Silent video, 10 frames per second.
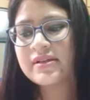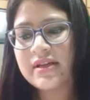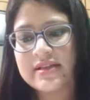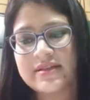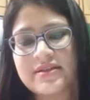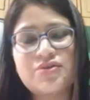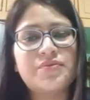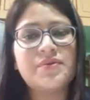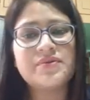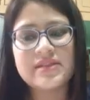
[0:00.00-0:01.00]
it is
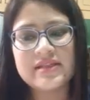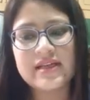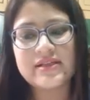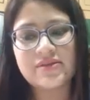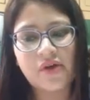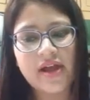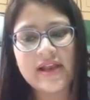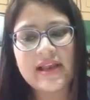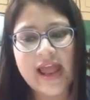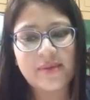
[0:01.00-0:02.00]
distributed in
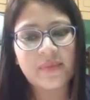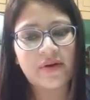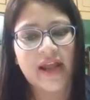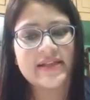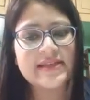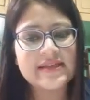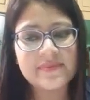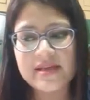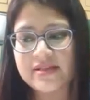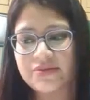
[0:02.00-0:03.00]
soil and marine
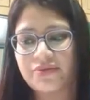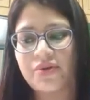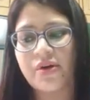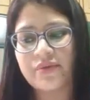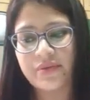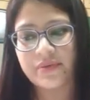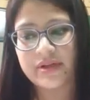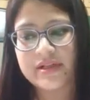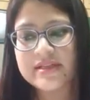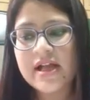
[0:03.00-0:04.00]
sediments throughout the
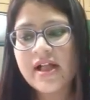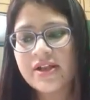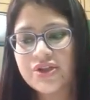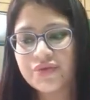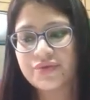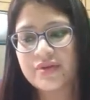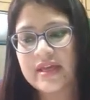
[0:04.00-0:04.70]
world. 2.